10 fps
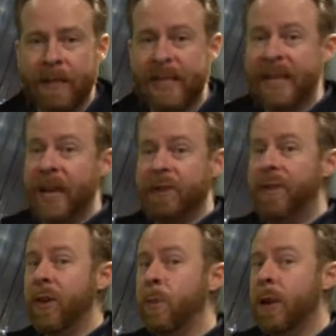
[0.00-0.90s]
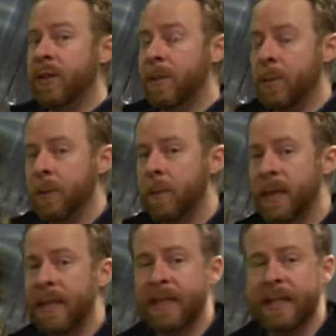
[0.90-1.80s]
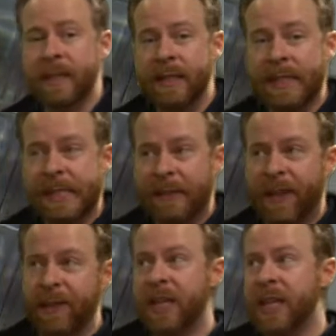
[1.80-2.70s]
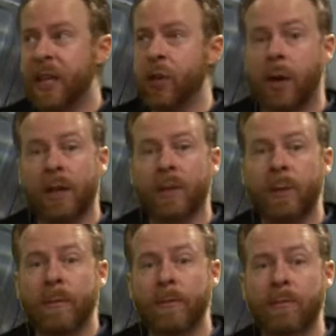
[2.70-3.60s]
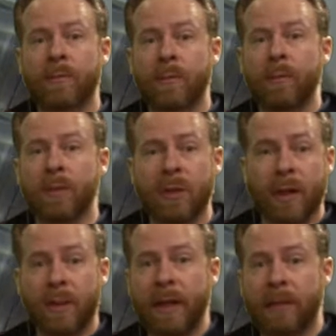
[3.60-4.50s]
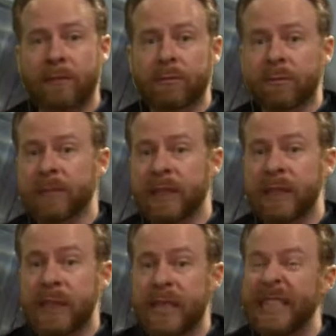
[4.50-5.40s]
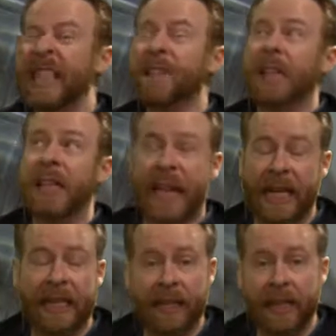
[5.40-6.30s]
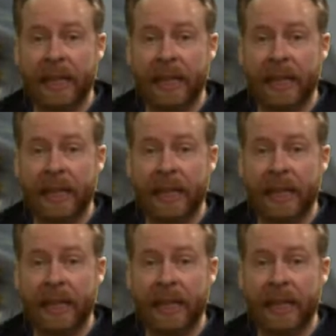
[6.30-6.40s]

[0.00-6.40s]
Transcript: It's kind of fun watching them swim because you ever seen a dog swim? Do the dog paddle? They have a lot of little